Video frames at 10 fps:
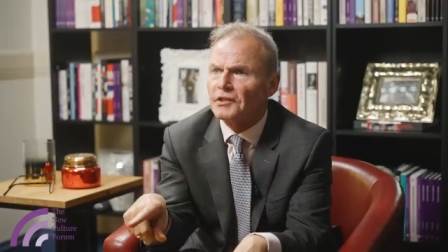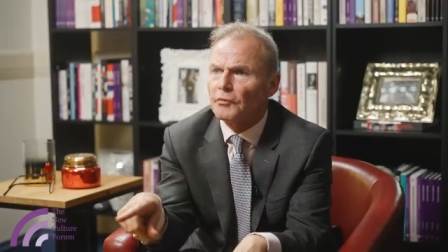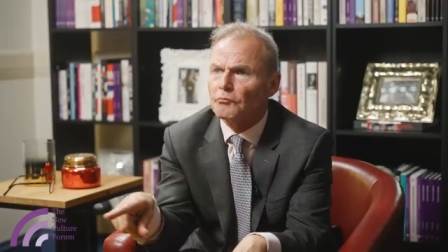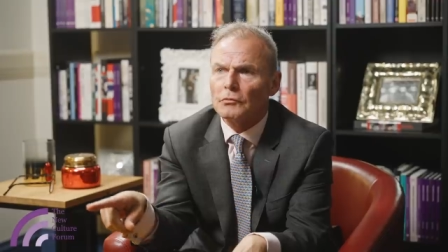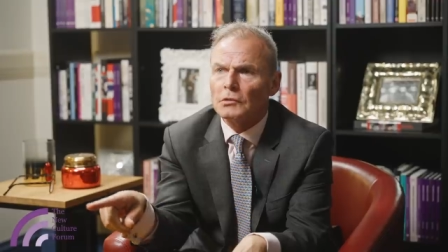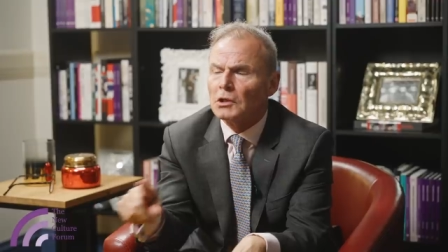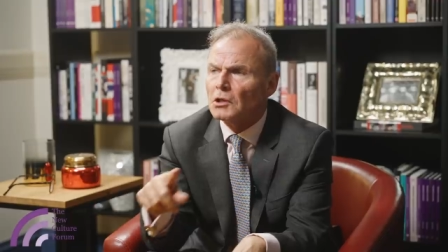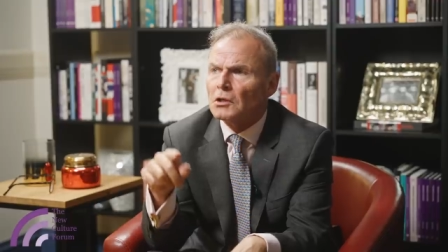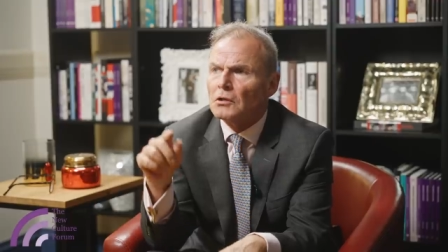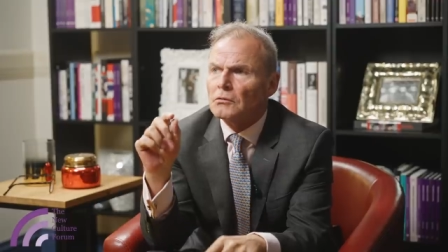So
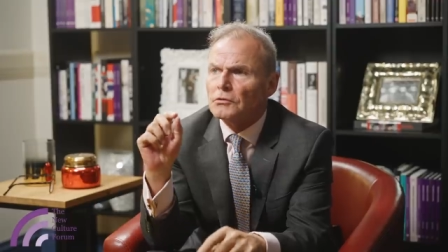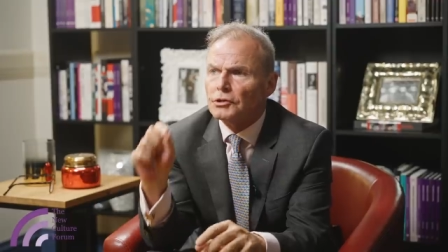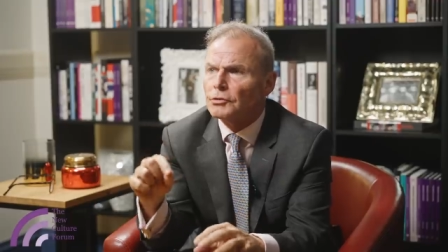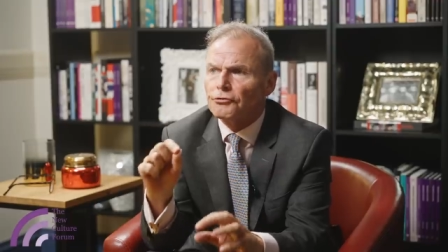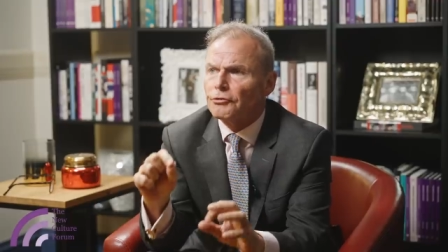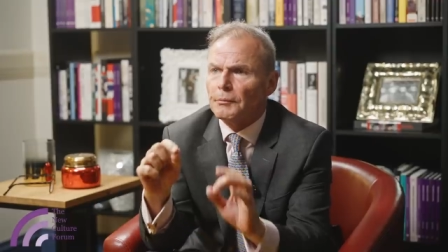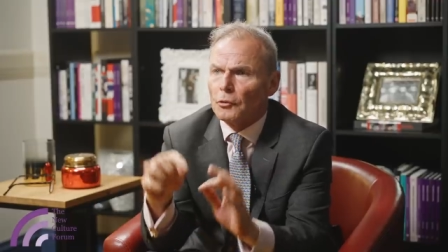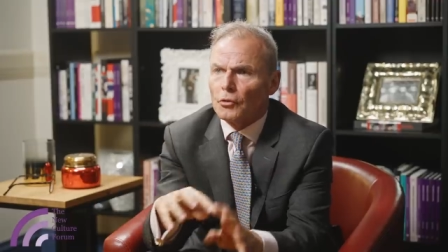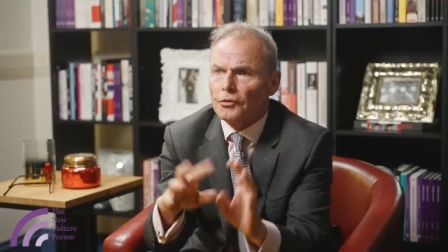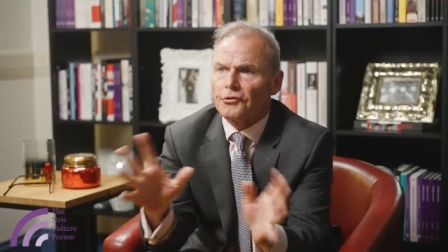2 or 3
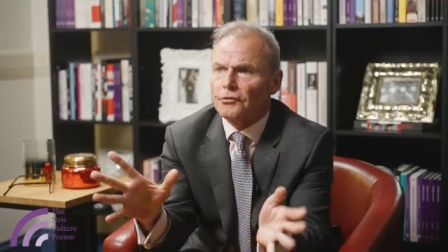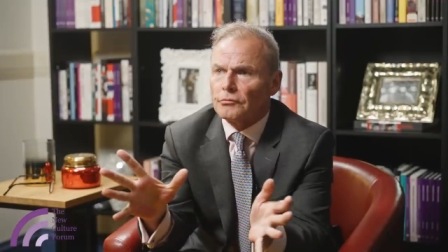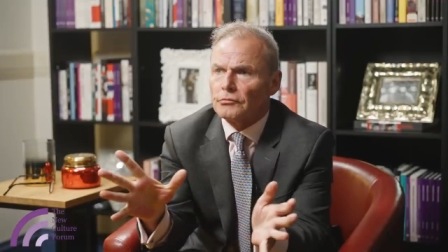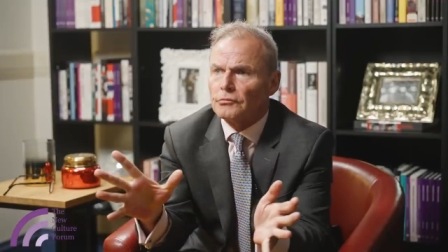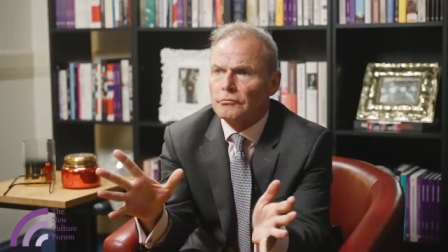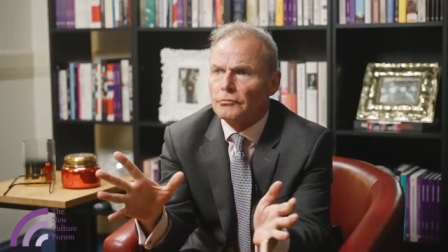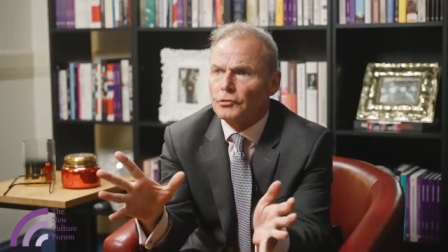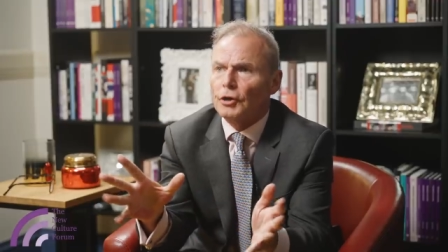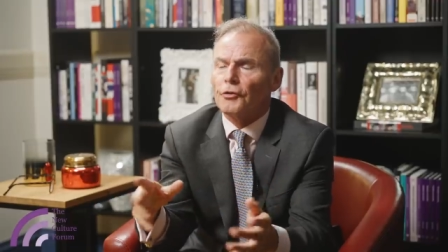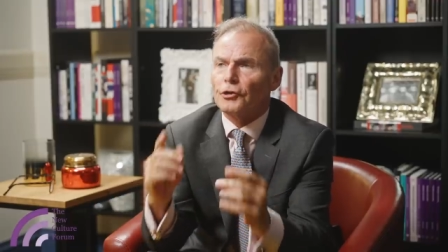books,
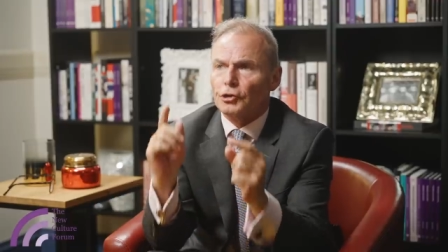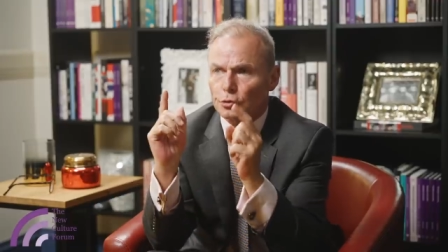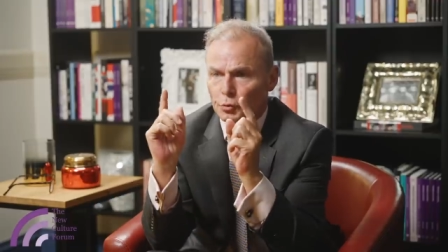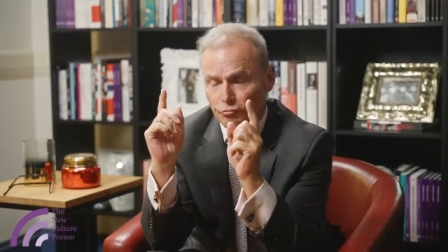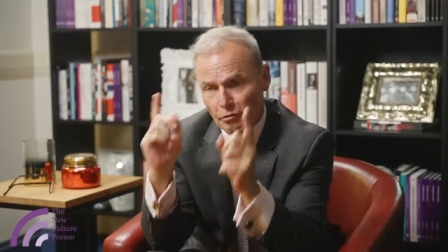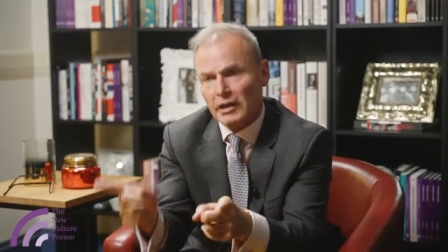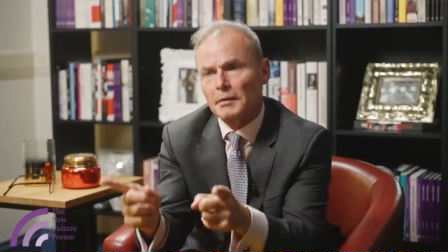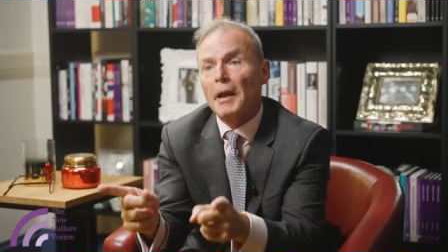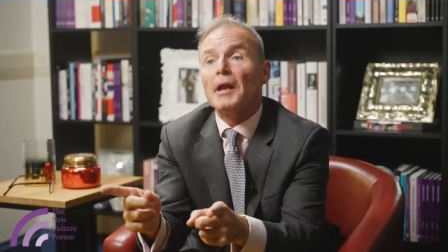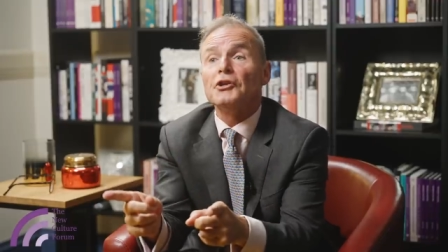you know, that you would
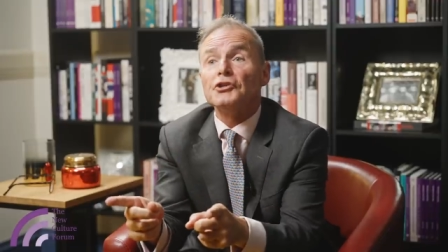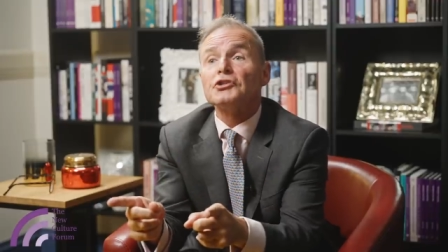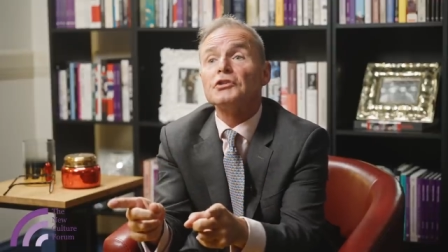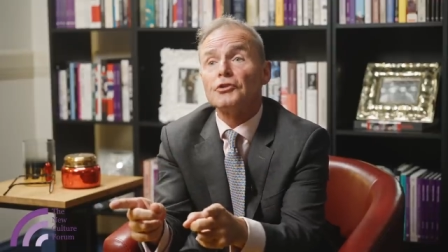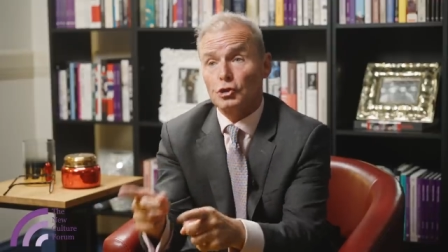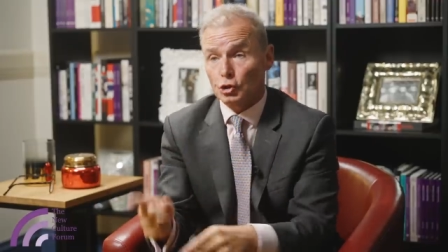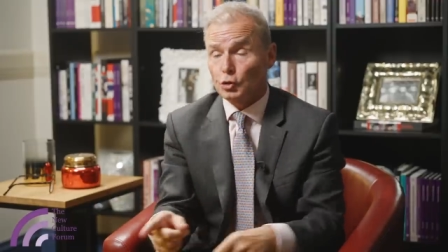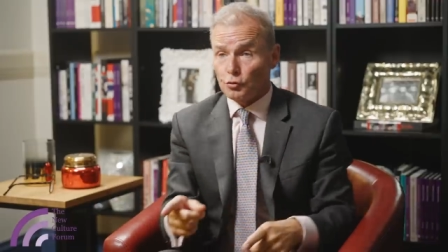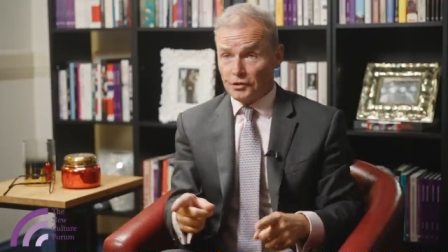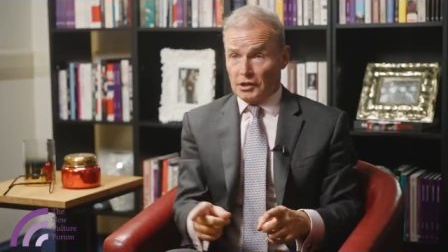recommend, that
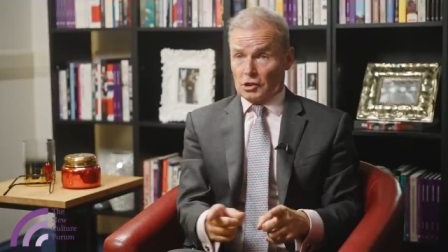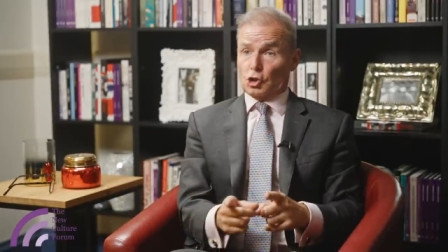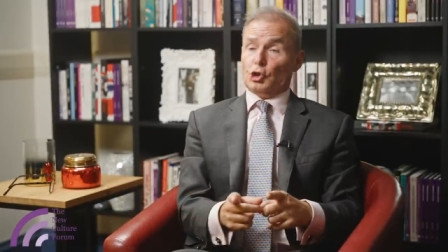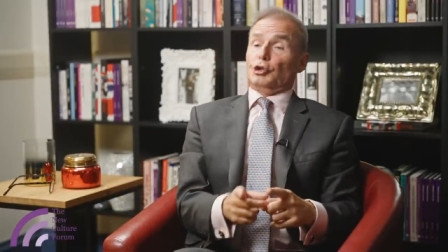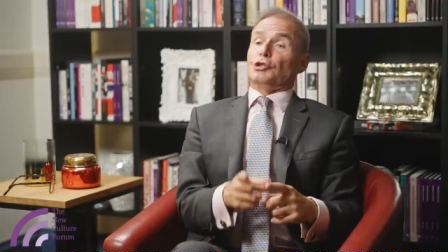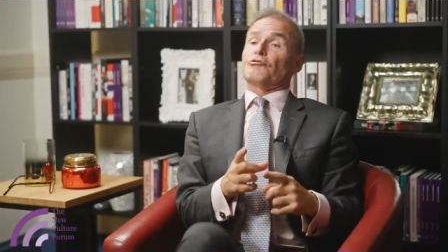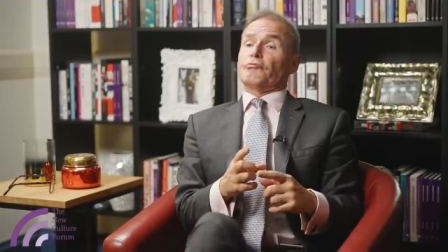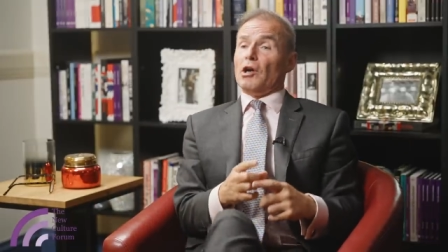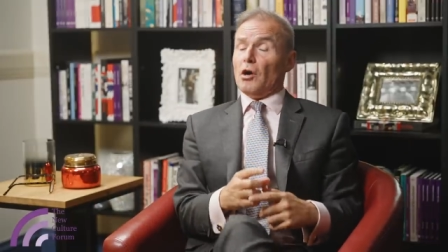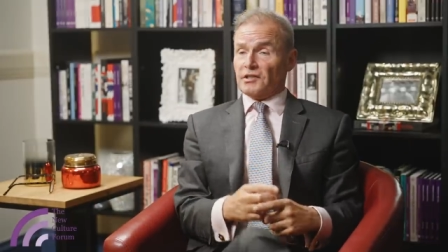you think are good,
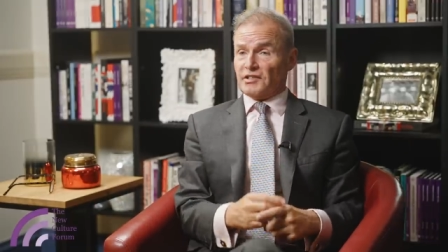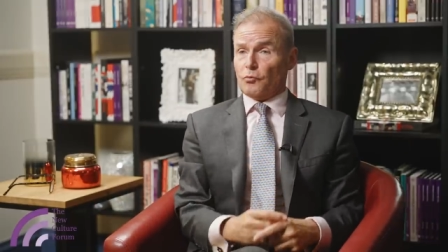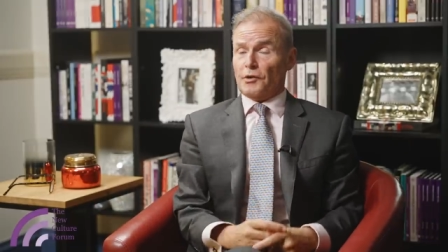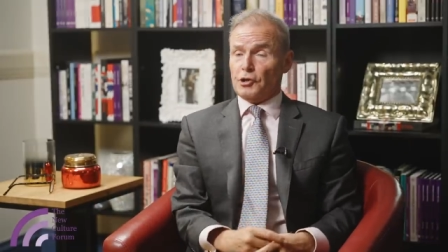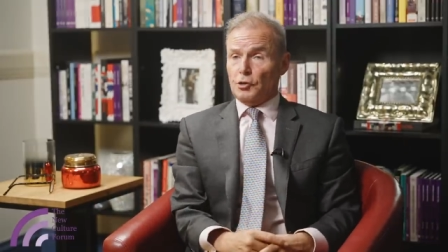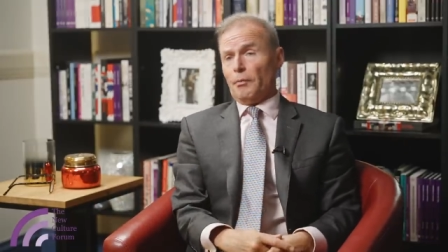regardless of whether you